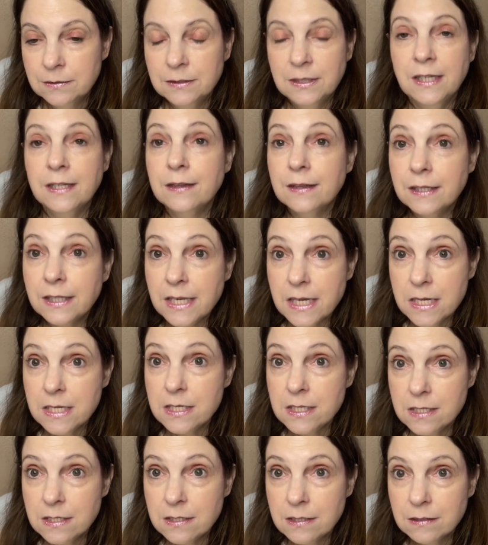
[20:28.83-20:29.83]
at
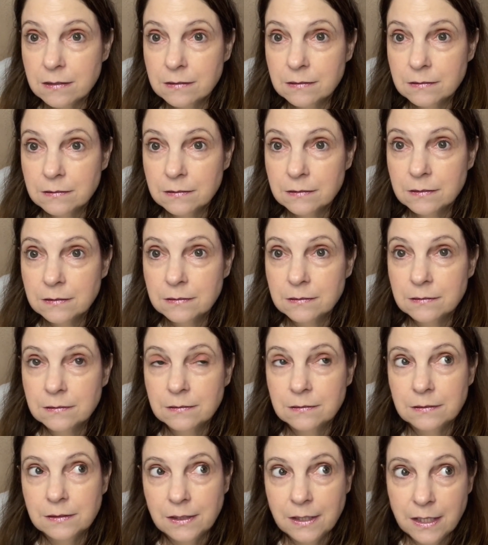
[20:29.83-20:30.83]
least,
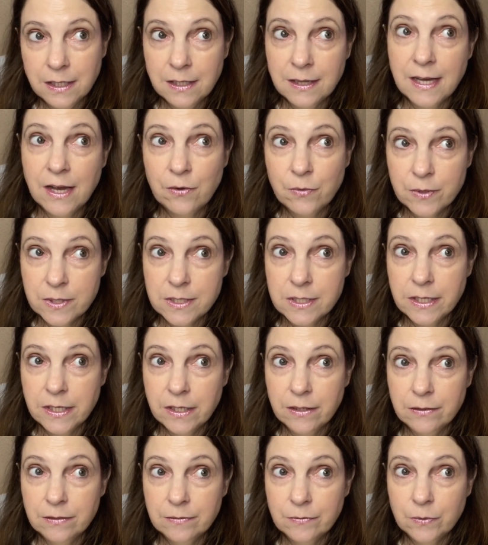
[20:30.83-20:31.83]
I think that was it,